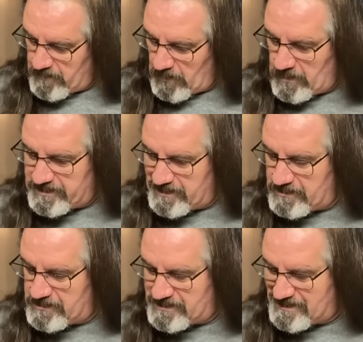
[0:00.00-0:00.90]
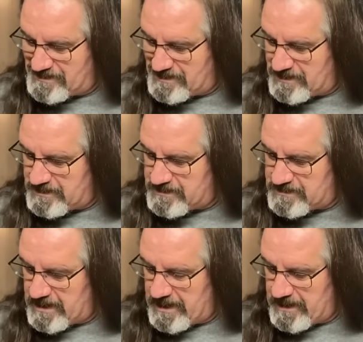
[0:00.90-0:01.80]
what the UCC is
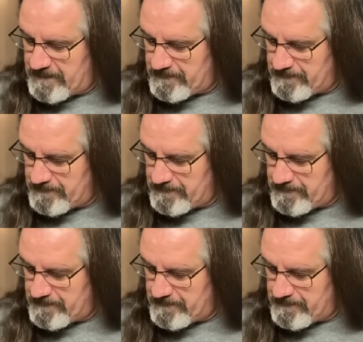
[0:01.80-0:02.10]
saying,